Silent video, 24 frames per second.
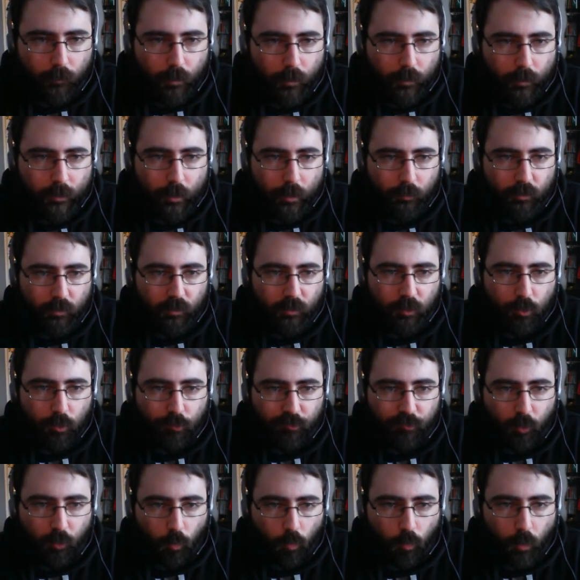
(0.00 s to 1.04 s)
Now he
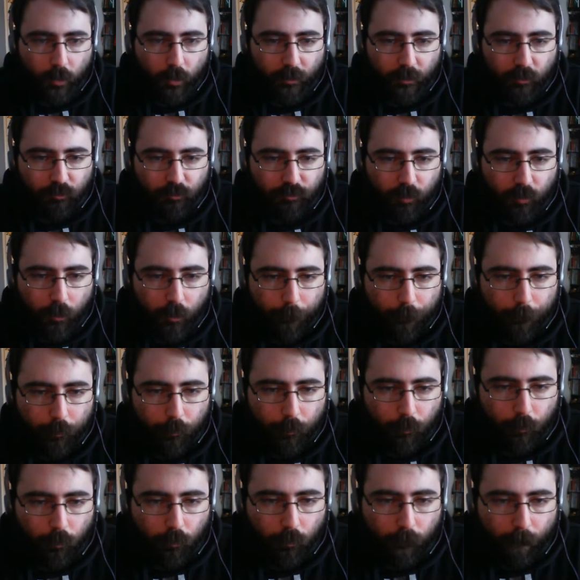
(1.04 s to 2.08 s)
used a running jump.
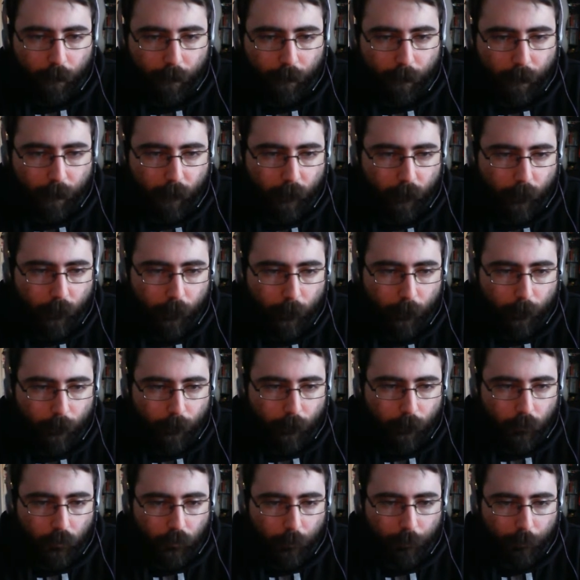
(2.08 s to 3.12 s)

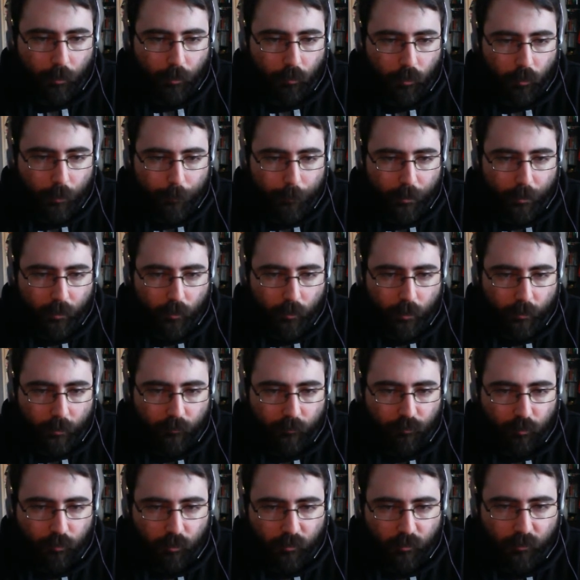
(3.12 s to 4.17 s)
I'm going to grab that
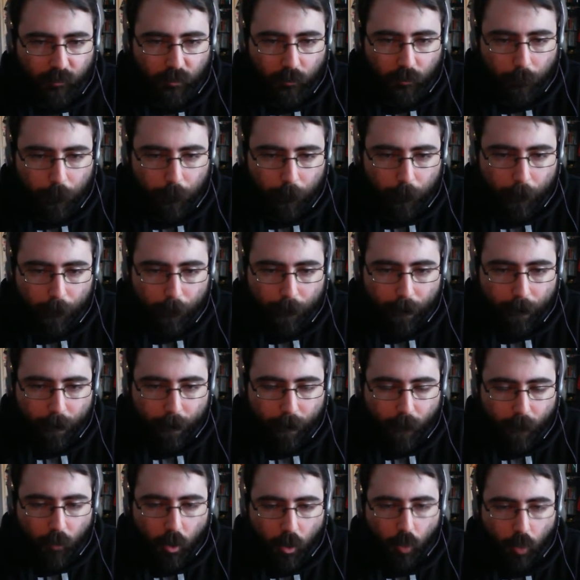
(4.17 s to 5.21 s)
extra claim.
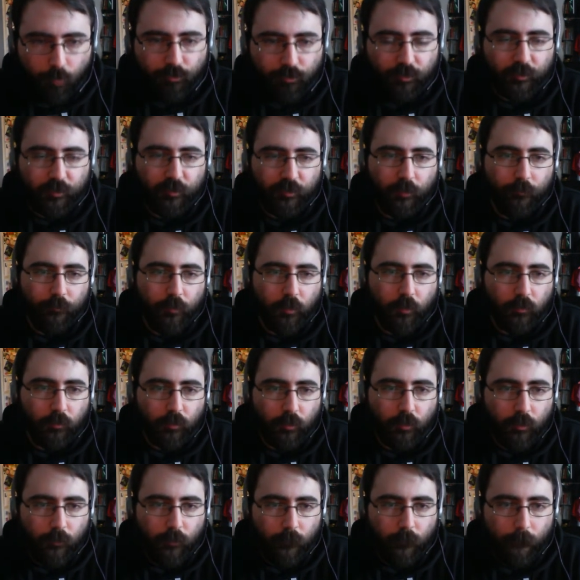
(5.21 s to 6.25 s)
Oh, jeez, I failed.
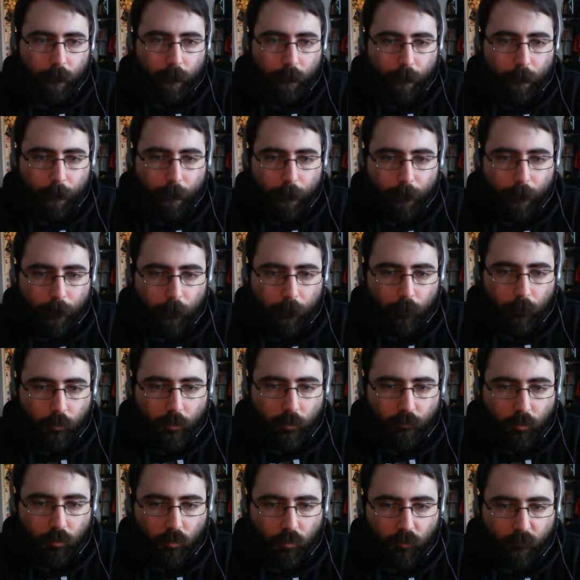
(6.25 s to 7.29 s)

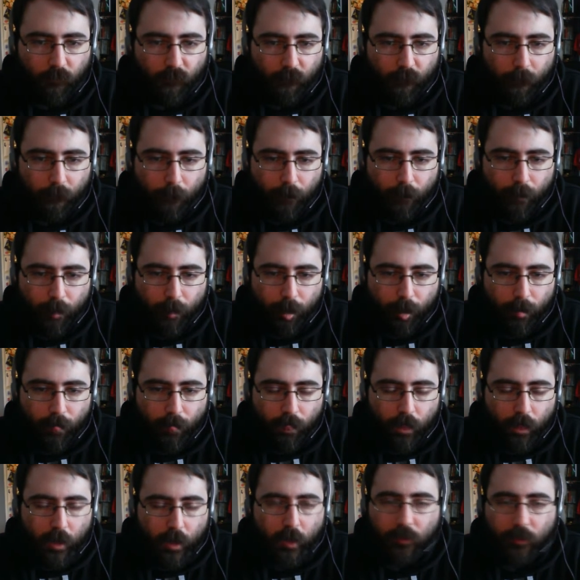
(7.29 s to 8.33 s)
Whatever.
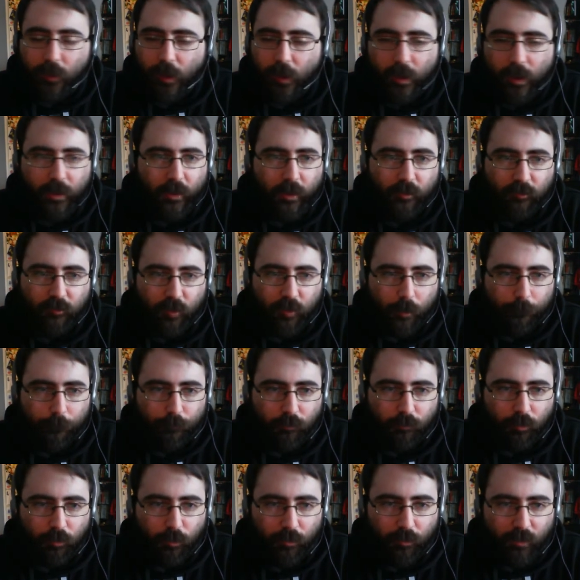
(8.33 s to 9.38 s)
Okay, I gotta stop
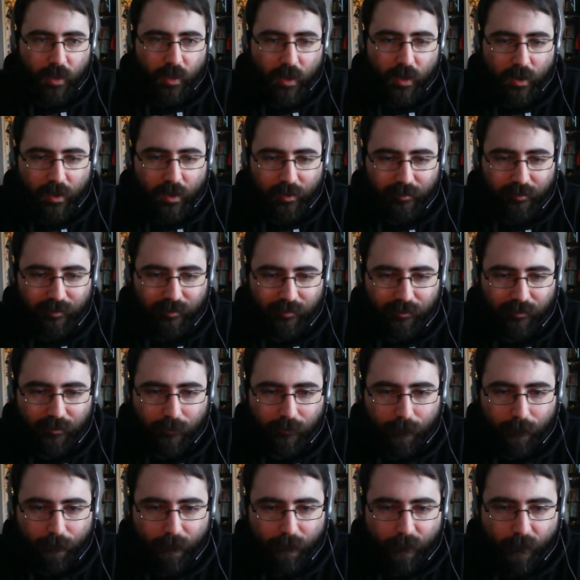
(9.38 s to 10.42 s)
doing that.
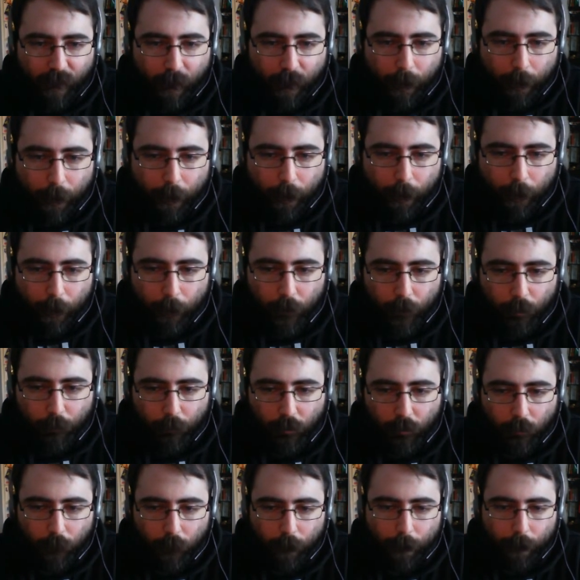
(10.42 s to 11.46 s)
There we go.